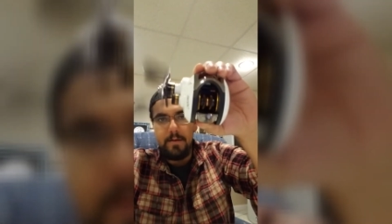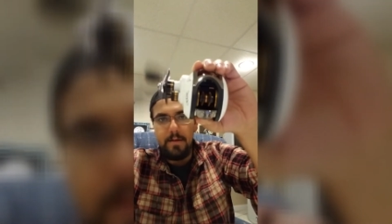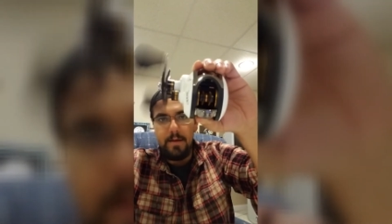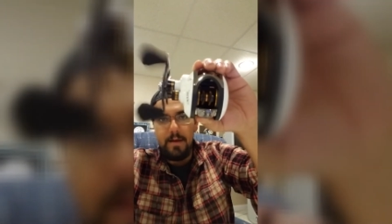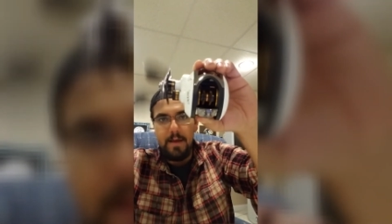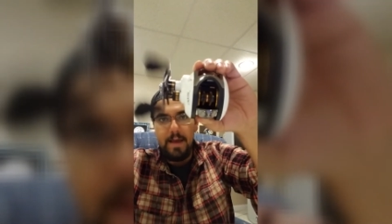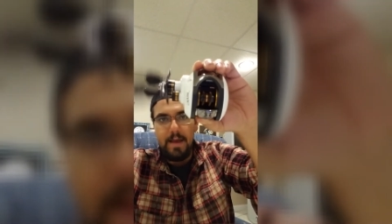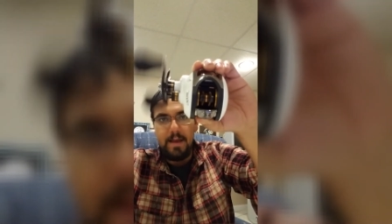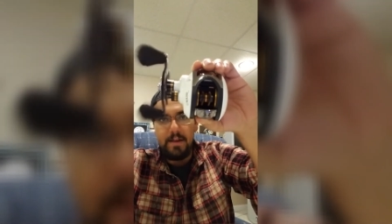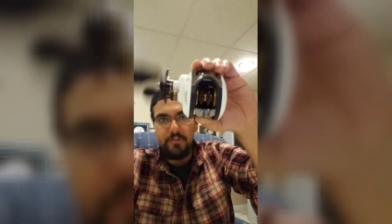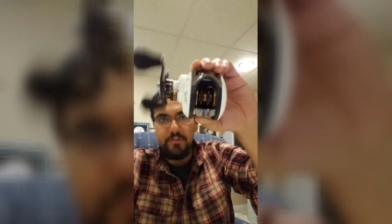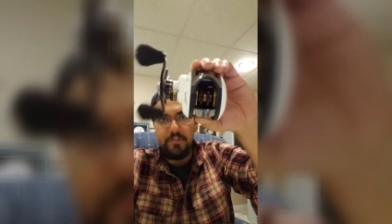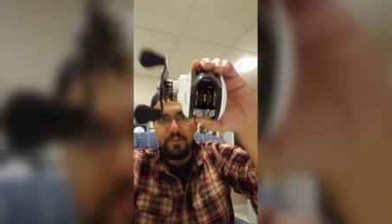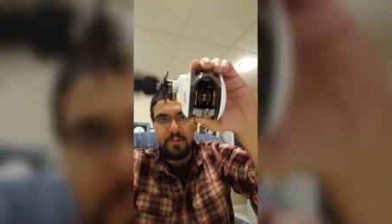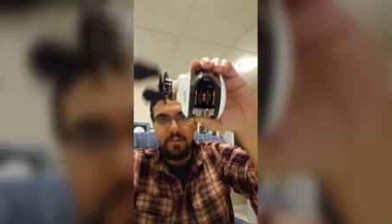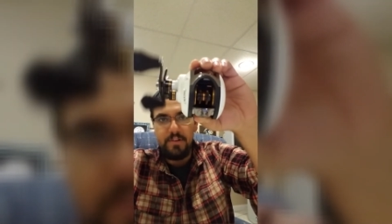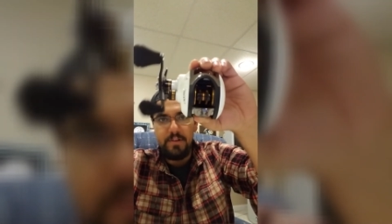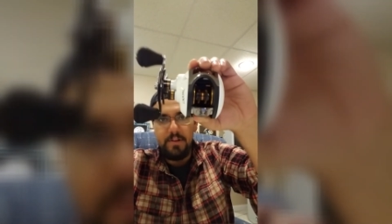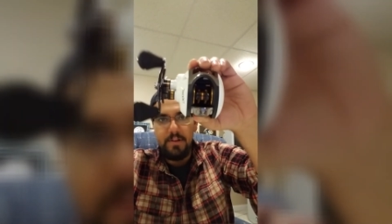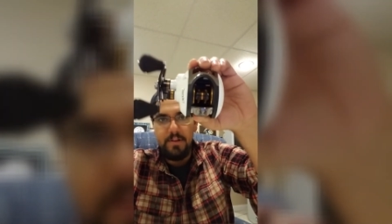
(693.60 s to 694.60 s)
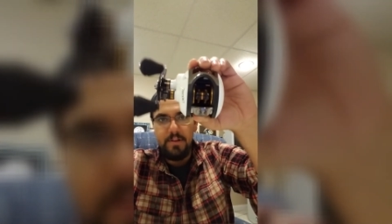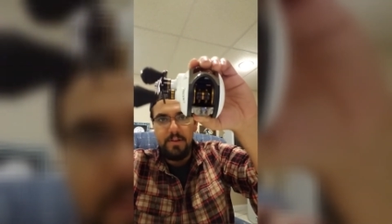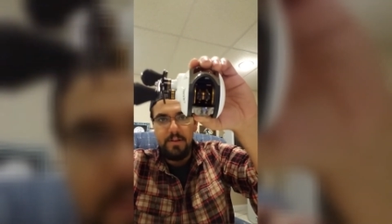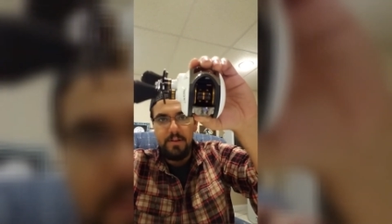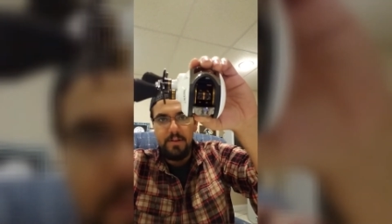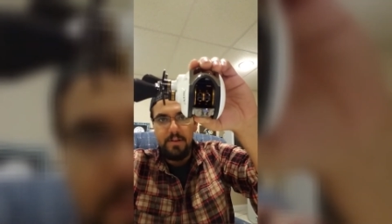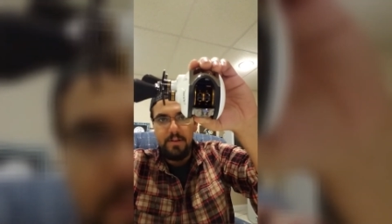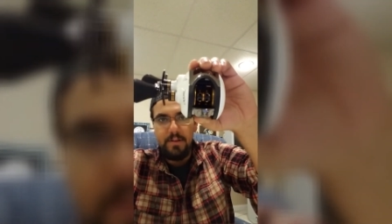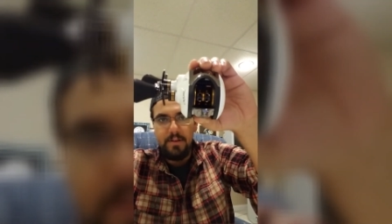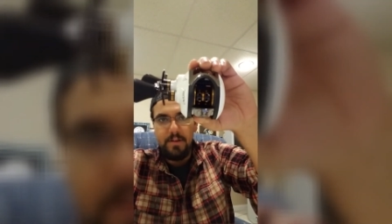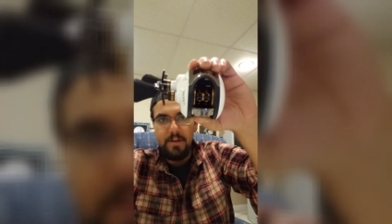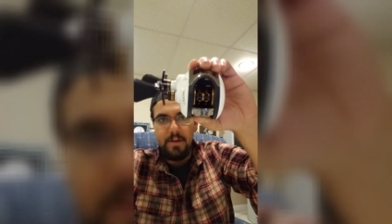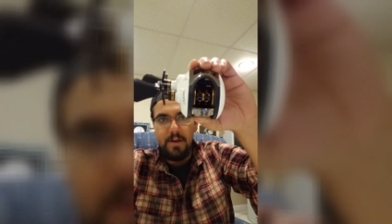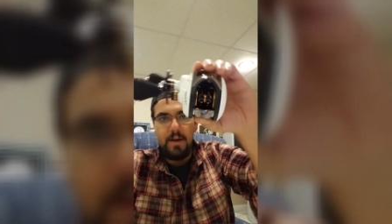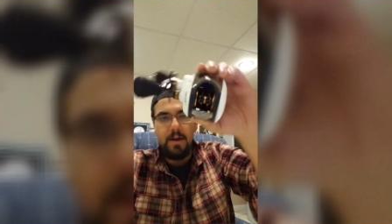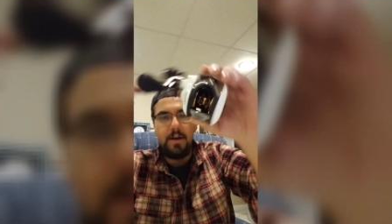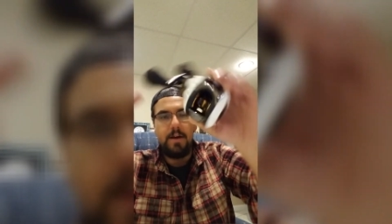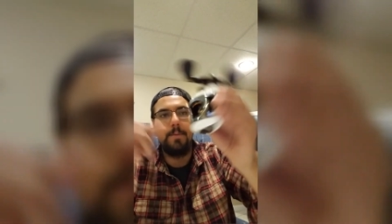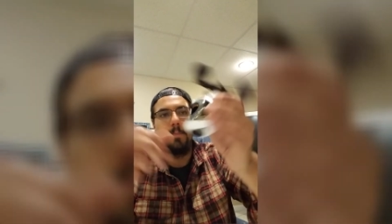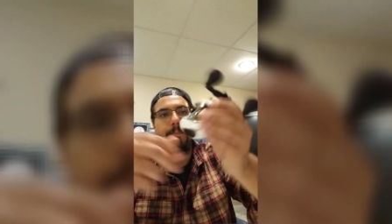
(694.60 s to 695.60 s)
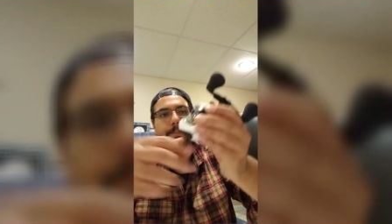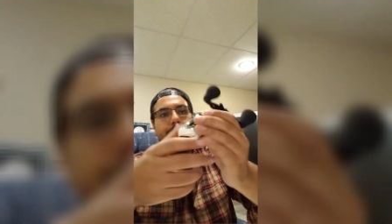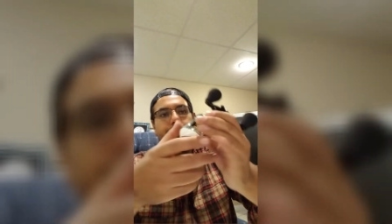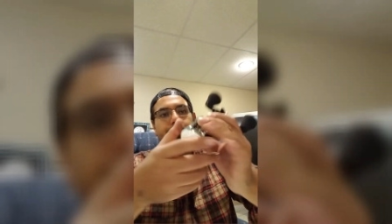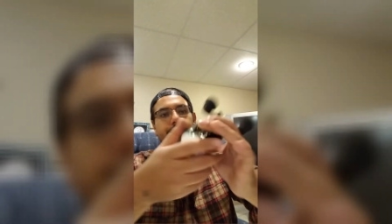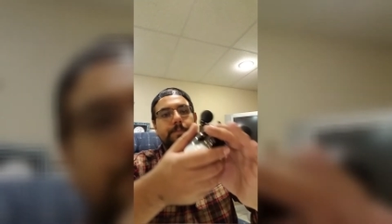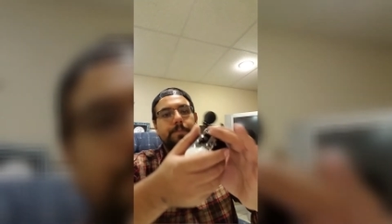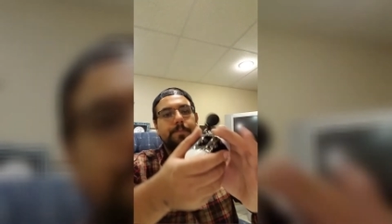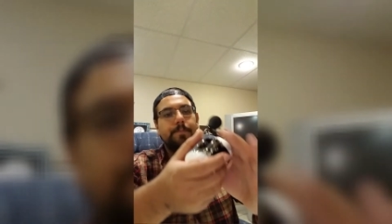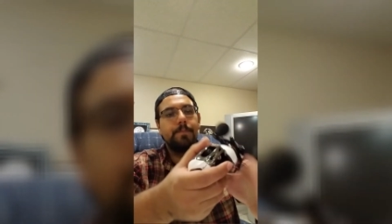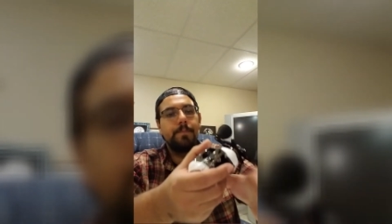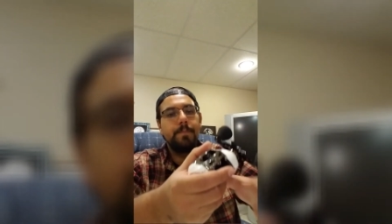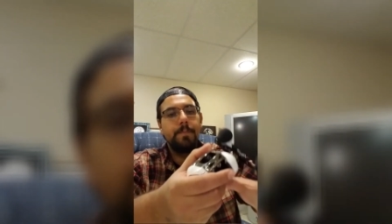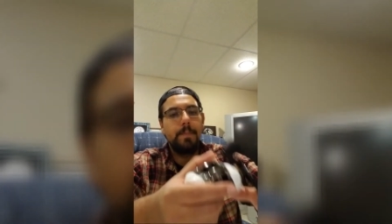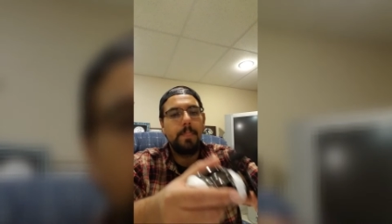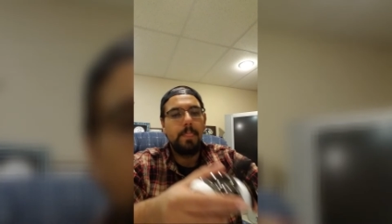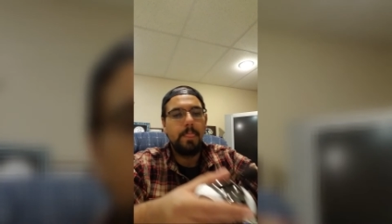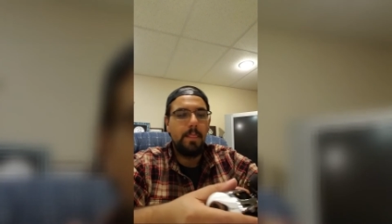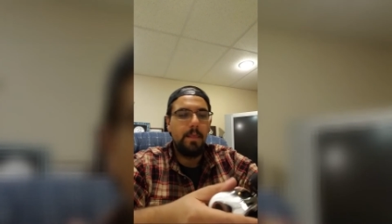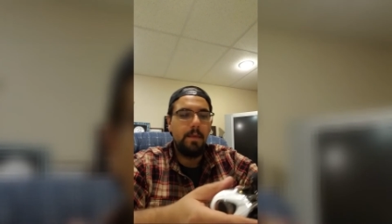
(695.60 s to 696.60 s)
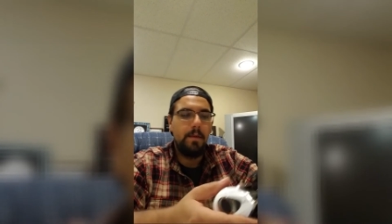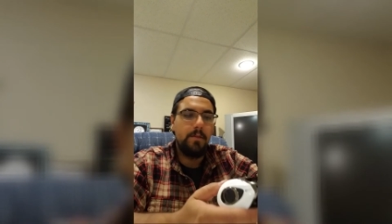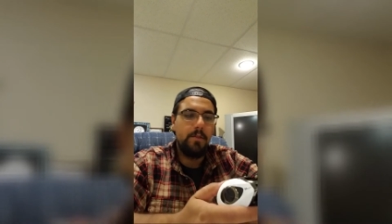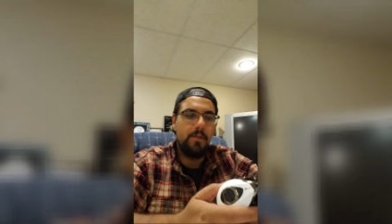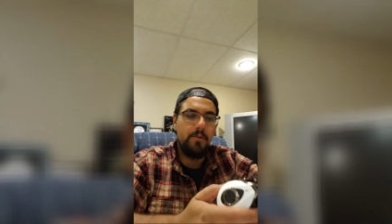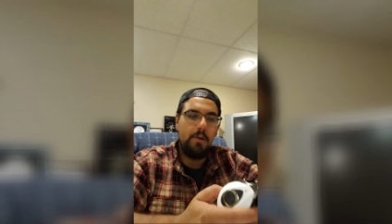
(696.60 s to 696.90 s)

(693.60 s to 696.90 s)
action. Let's